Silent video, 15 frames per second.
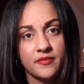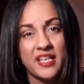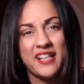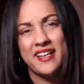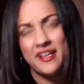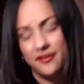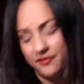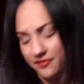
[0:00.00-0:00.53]
and
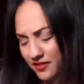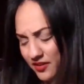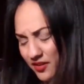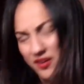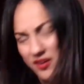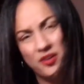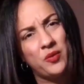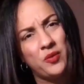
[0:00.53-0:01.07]
again,
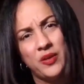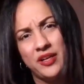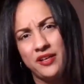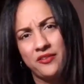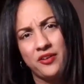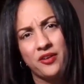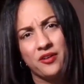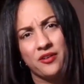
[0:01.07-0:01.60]
Queen
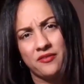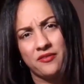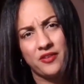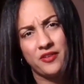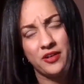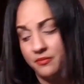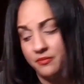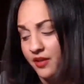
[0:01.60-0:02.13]
of Earth,
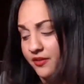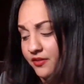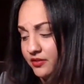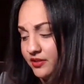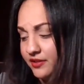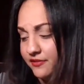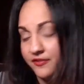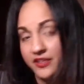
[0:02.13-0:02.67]
very
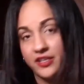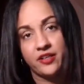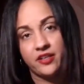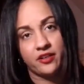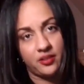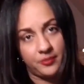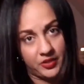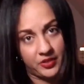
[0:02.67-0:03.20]
motherly
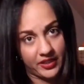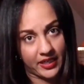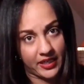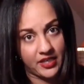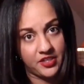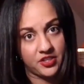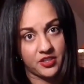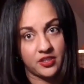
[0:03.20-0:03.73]
figure,
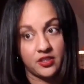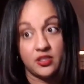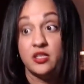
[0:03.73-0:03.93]
communication.